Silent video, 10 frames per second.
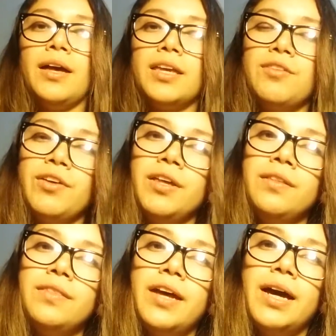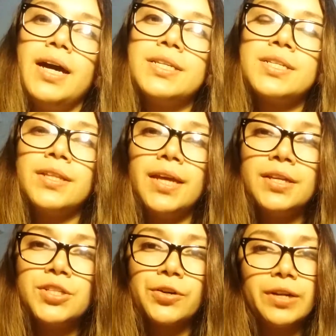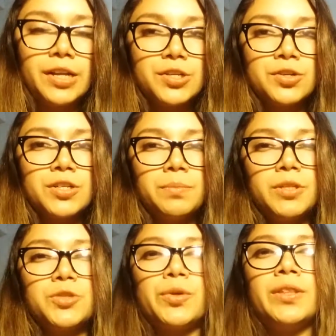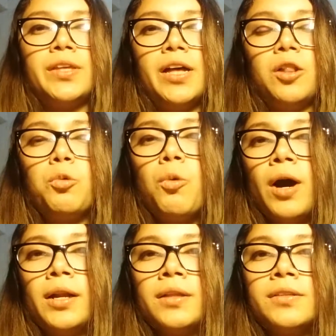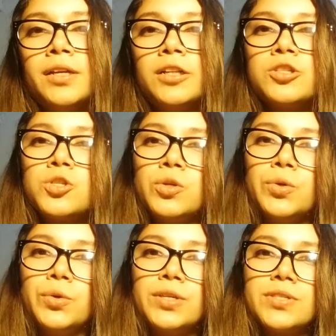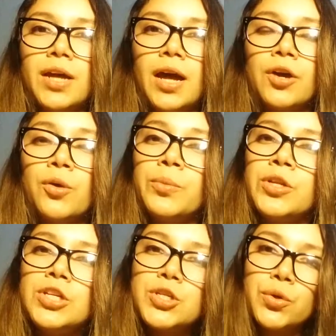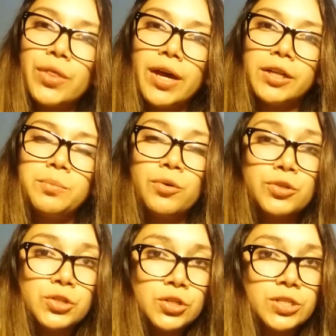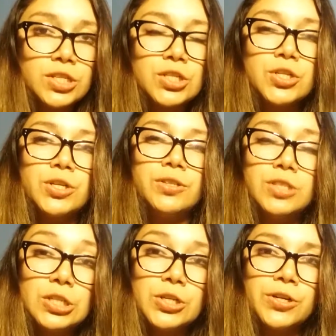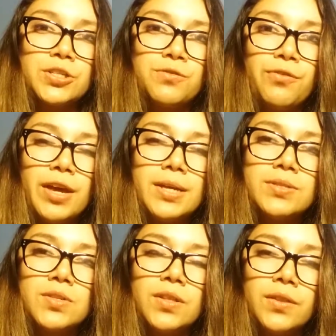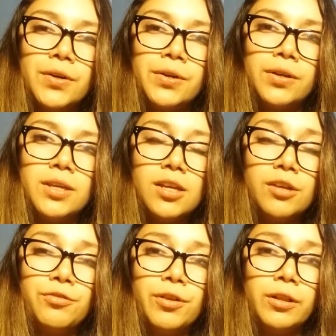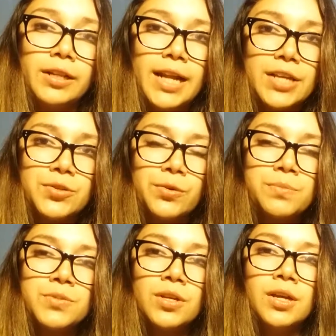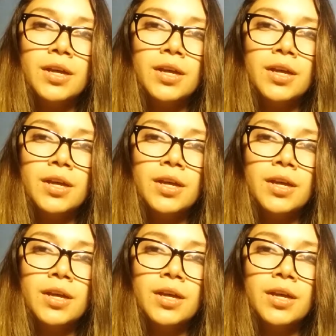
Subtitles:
Given that the interrelationship between the L1 and the L2 is a common issue that most teachers face in their EFL classrooms,